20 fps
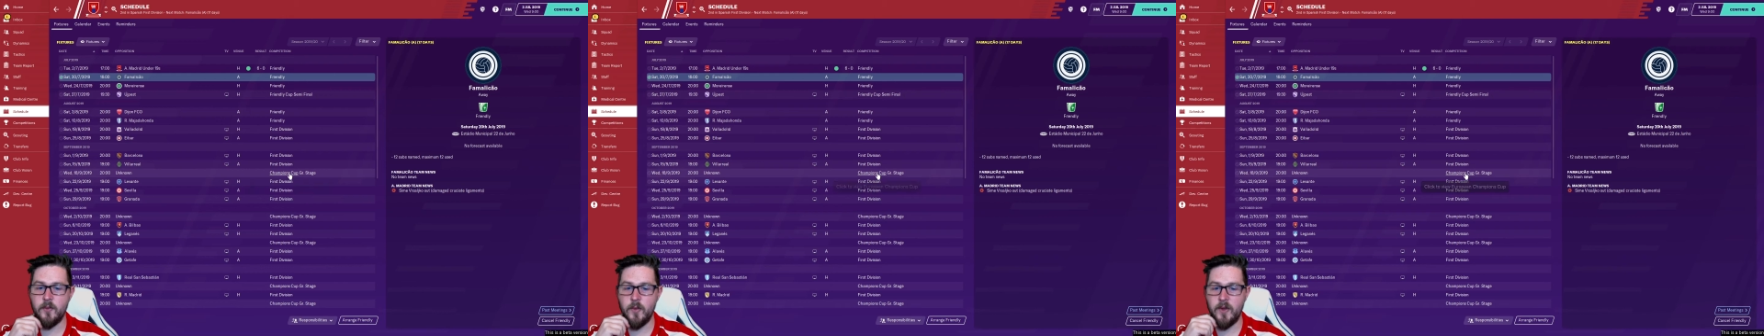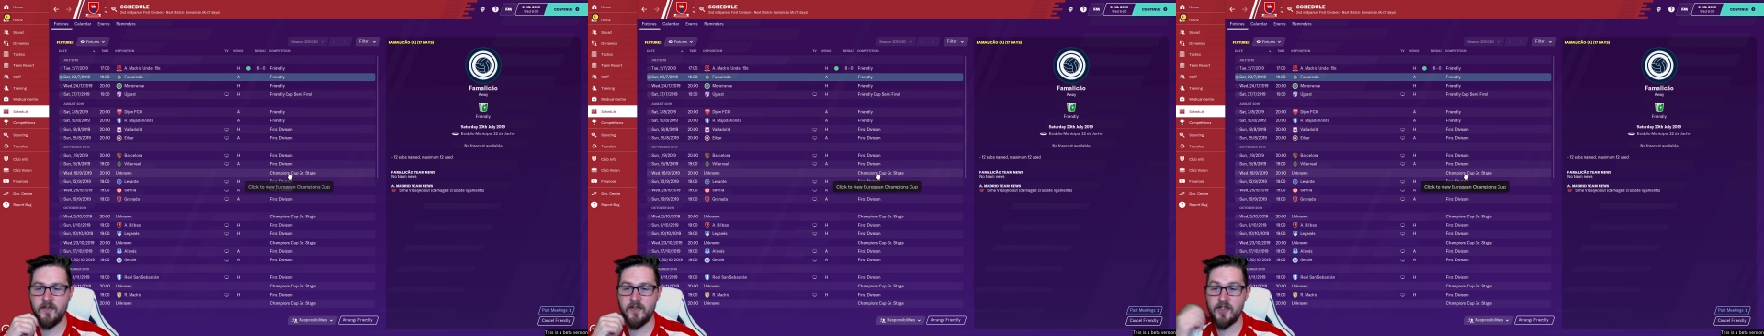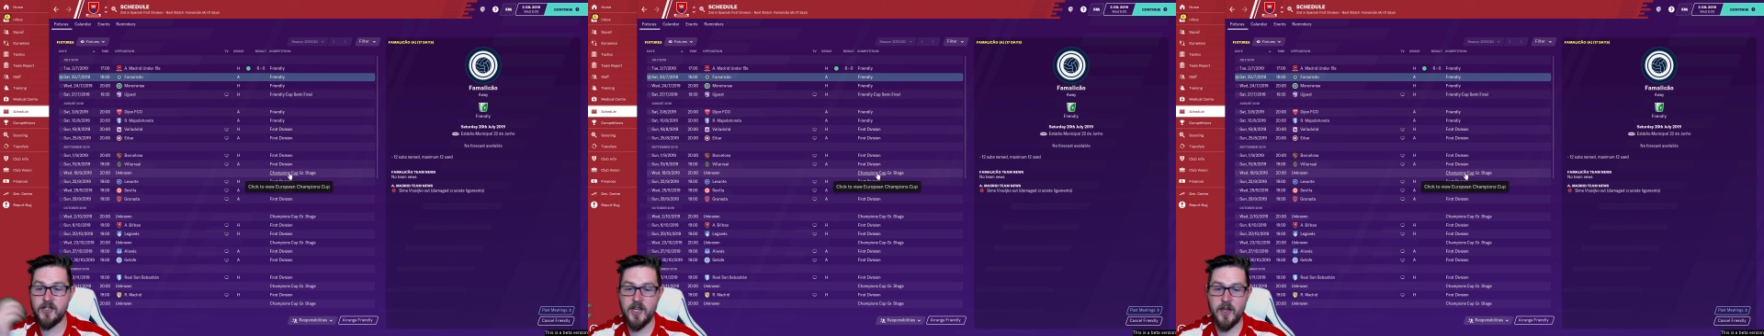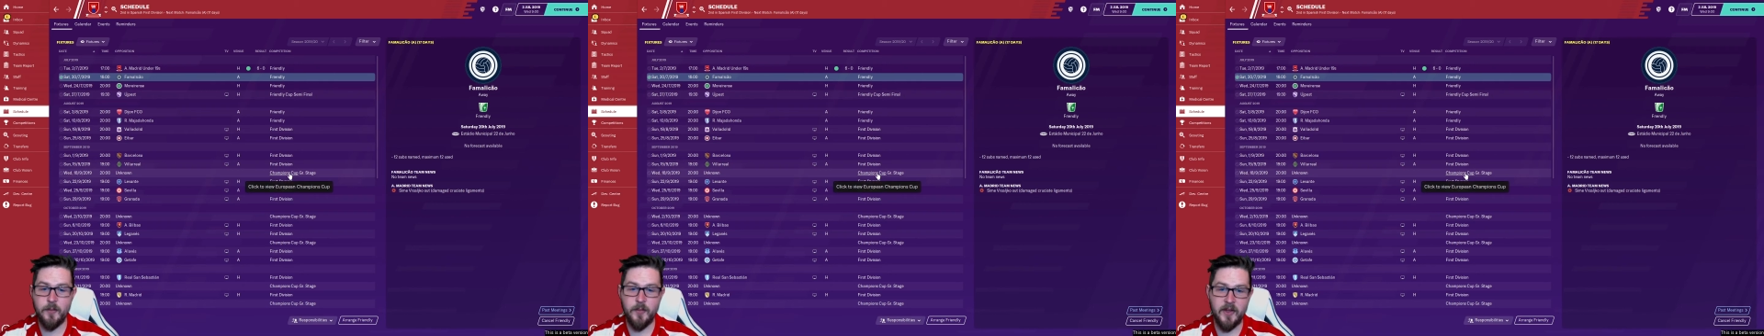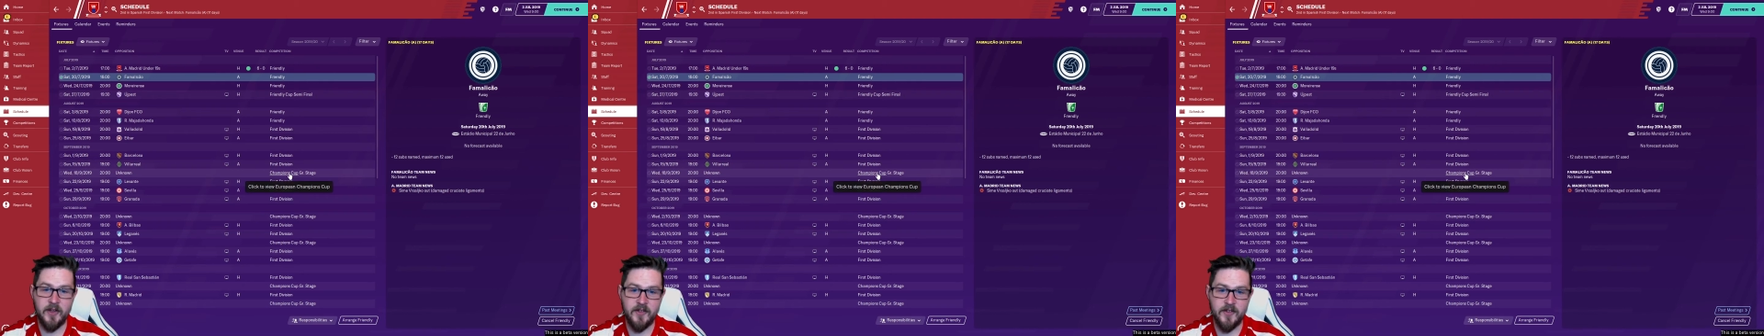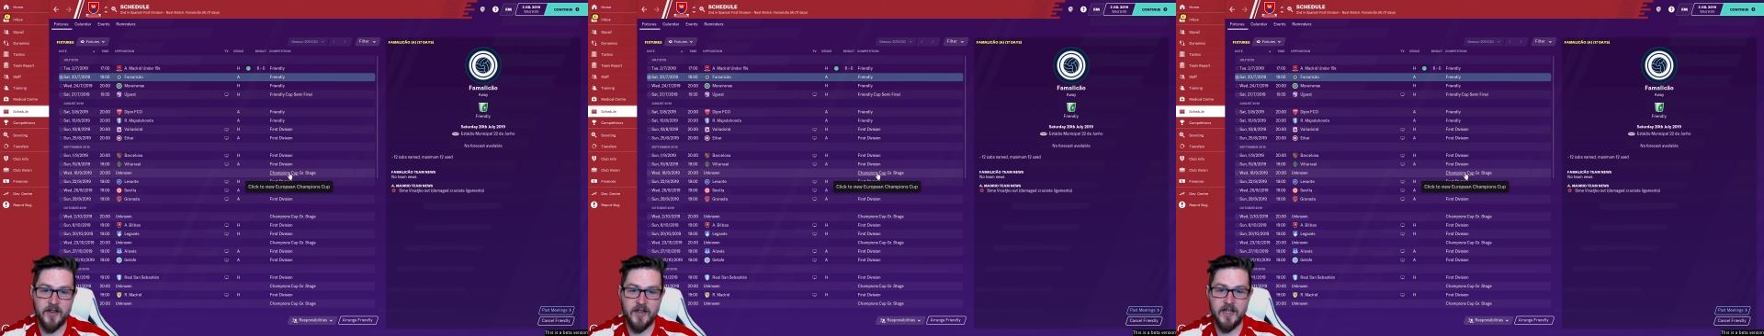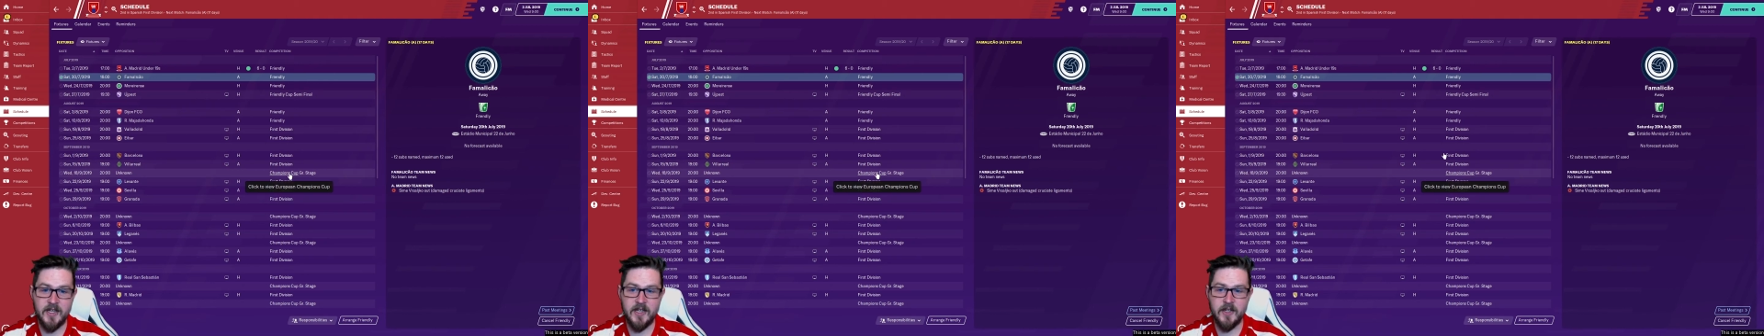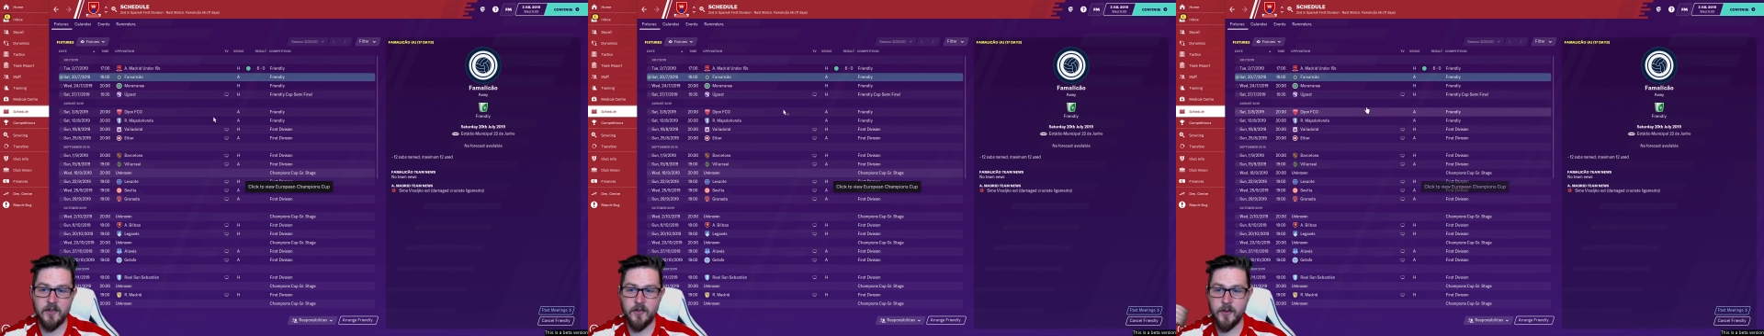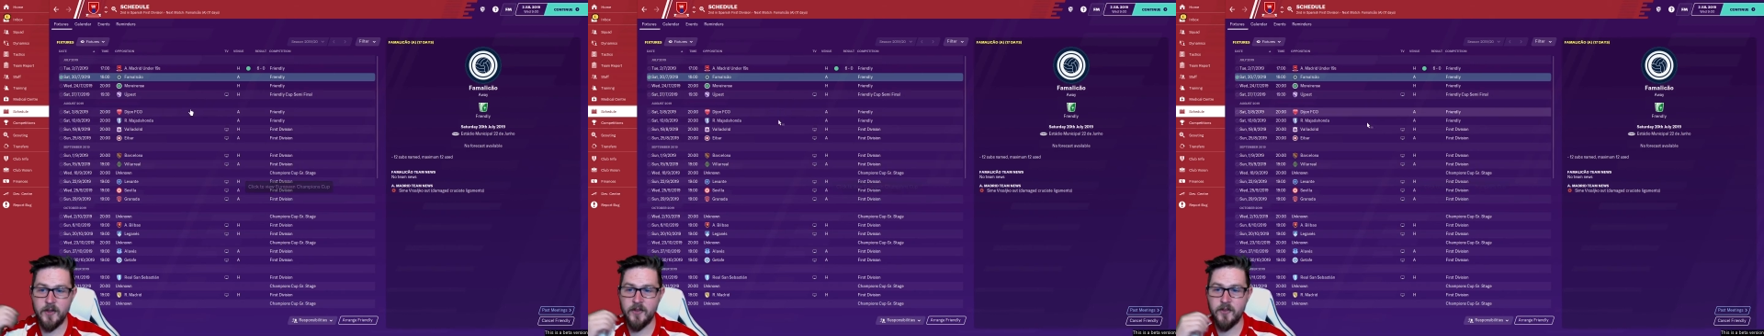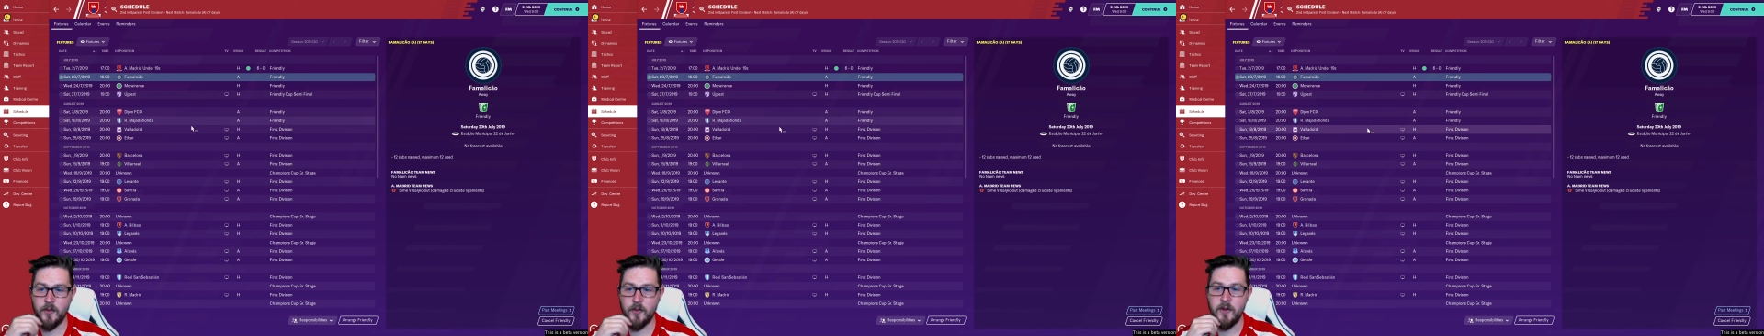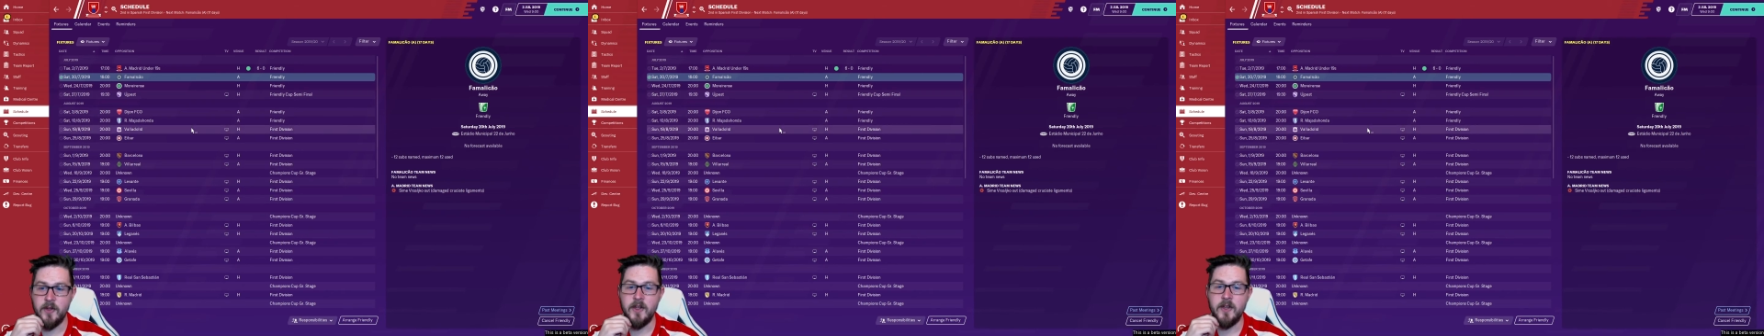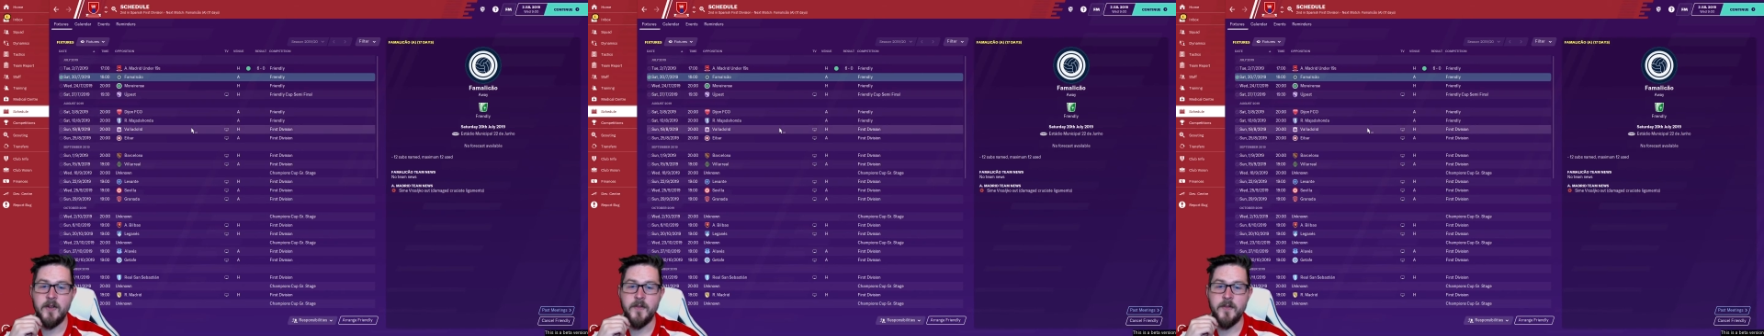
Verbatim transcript: We have the Champions League as well, so